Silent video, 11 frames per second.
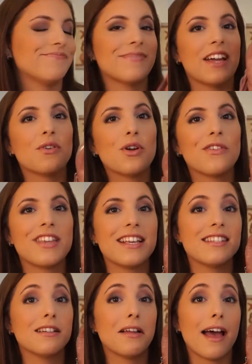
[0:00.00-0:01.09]
I don't know if they
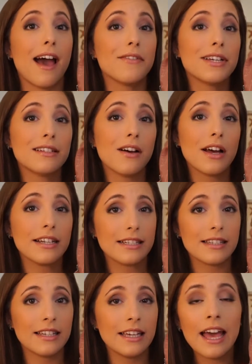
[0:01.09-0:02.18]
still have it,
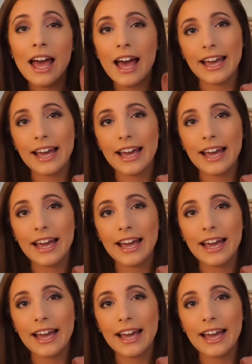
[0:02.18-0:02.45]
honestly.